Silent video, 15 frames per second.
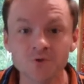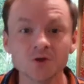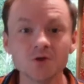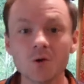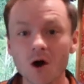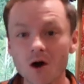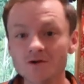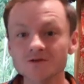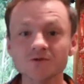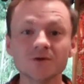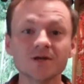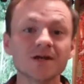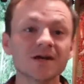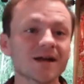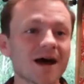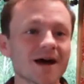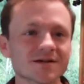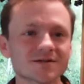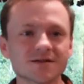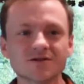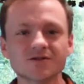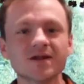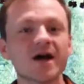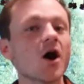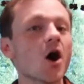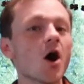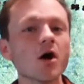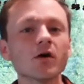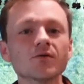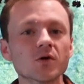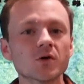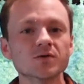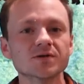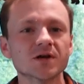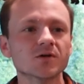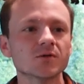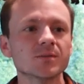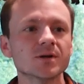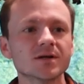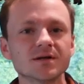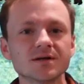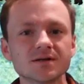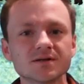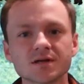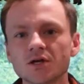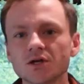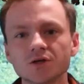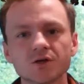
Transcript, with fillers: You also get access to all the hotel amenities.